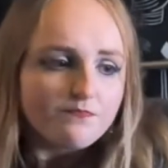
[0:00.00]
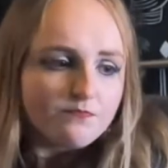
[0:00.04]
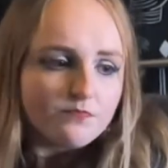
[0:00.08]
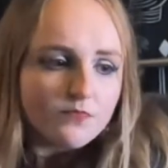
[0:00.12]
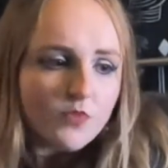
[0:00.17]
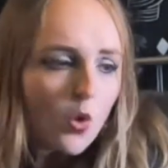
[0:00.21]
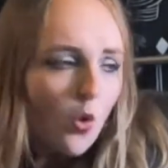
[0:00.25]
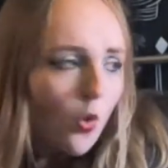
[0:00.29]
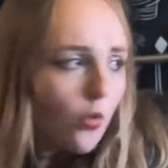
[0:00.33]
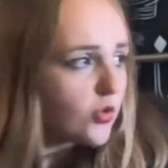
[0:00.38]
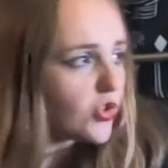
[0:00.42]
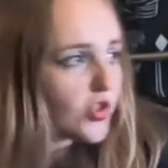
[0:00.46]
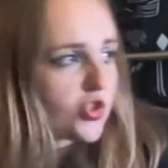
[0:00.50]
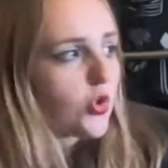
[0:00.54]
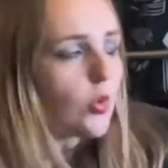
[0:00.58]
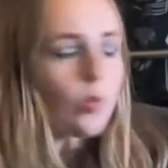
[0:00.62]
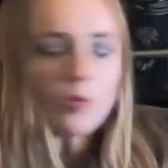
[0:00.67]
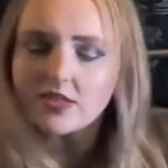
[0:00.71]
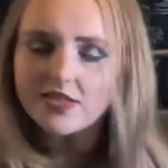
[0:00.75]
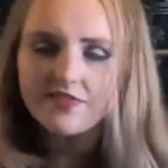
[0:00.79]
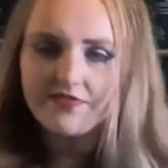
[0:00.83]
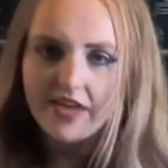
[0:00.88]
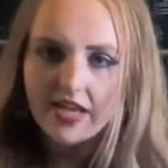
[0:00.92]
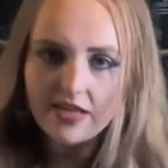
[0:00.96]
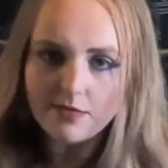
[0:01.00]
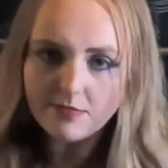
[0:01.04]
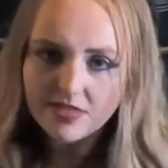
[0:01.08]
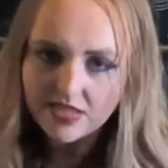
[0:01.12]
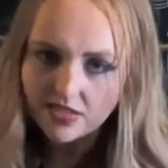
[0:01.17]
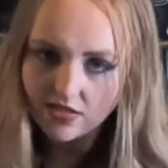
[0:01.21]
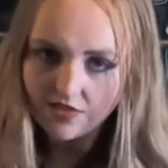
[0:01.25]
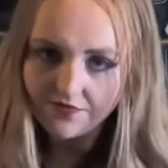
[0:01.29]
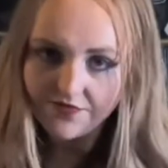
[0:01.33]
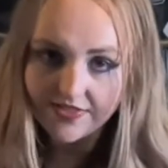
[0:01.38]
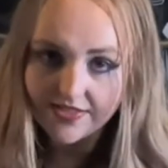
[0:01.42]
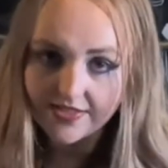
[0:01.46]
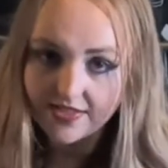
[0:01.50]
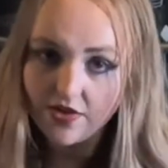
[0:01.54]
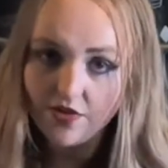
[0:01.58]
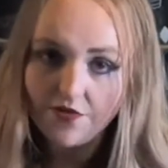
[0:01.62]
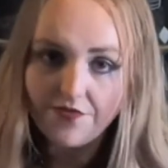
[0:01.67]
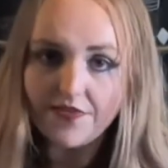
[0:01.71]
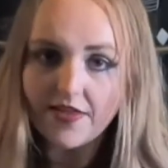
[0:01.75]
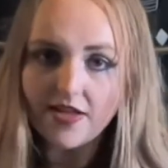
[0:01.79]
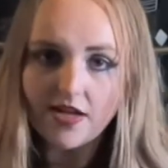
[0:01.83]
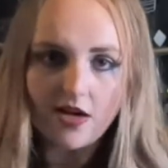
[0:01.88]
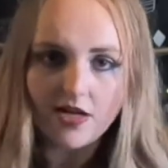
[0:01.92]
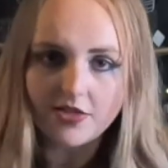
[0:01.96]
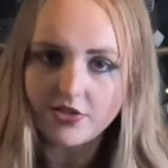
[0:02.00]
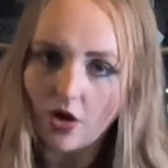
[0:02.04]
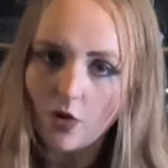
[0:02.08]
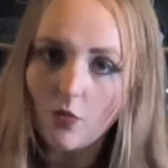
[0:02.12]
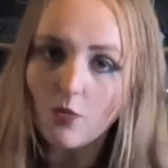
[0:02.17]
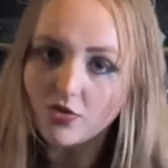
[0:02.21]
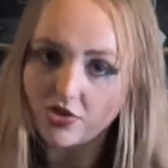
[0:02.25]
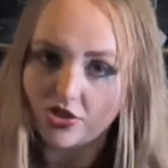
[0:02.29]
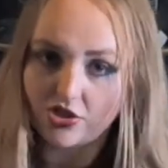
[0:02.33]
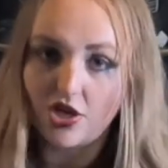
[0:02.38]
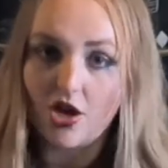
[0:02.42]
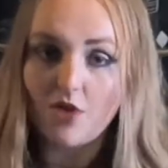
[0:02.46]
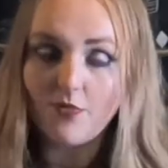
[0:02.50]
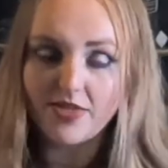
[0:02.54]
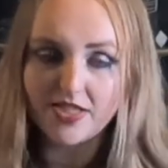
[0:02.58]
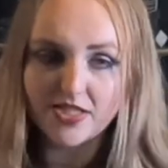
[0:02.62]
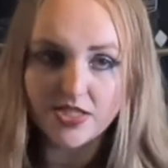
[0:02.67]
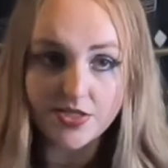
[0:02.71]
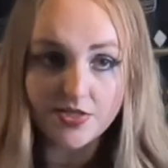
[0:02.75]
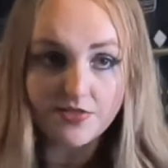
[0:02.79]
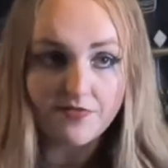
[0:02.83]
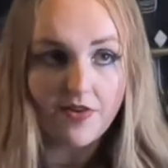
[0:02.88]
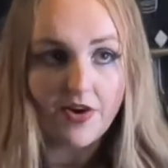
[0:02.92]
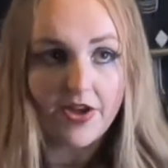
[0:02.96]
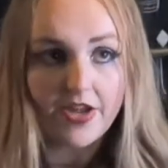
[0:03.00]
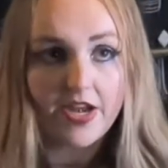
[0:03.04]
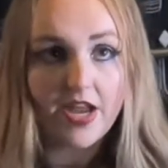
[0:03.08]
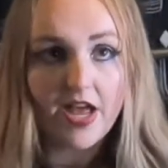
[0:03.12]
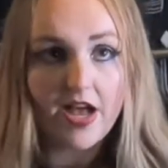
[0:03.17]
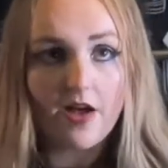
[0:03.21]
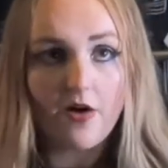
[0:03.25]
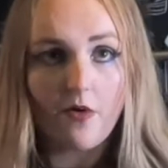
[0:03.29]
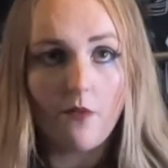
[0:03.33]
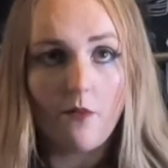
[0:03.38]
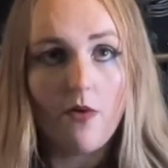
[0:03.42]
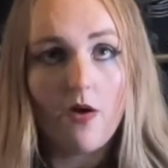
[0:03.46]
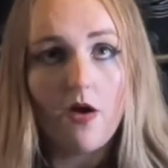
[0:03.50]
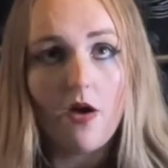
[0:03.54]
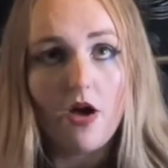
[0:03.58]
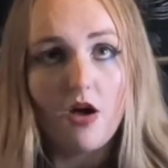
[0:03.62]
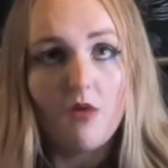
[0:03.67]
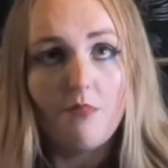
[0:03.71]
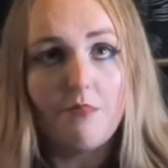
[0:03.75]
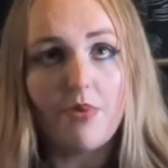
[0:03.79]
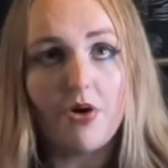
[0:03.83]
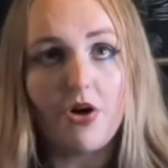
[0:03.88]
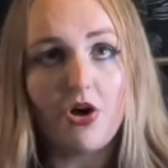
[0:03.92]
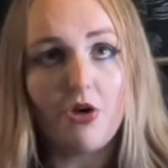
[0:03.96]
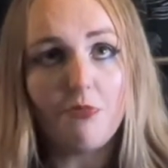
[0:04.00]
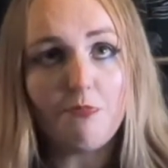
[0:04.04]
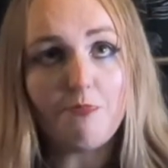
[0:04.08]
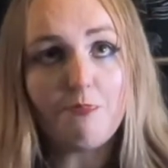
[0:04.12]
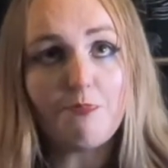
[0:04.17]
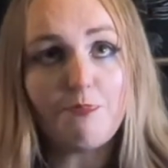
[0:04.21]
all sorts of names under the sun that I don't want to go into right now. But